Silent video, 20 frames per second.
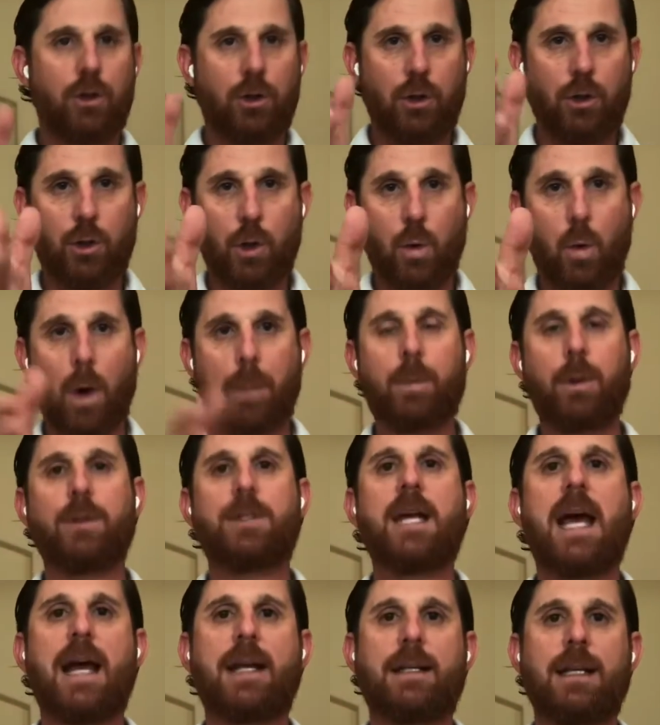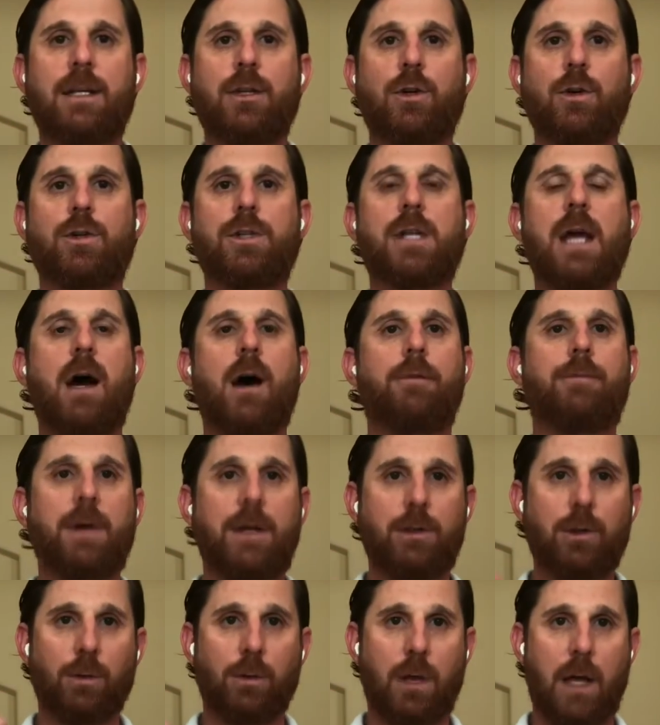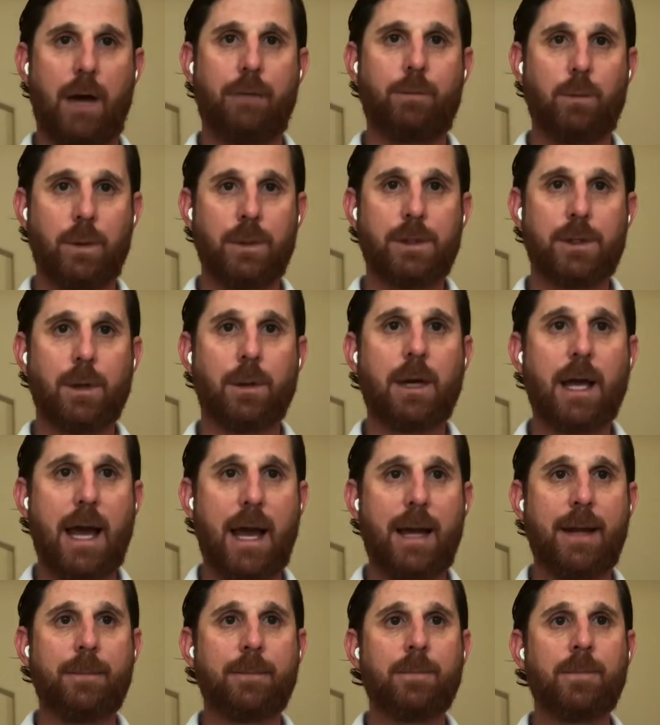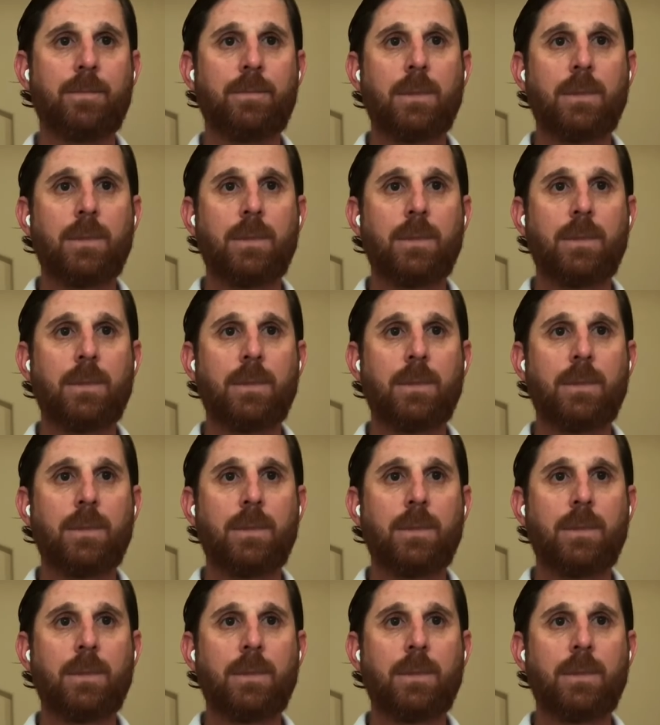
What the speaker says: You are protecting yourself and your loved ones, okay?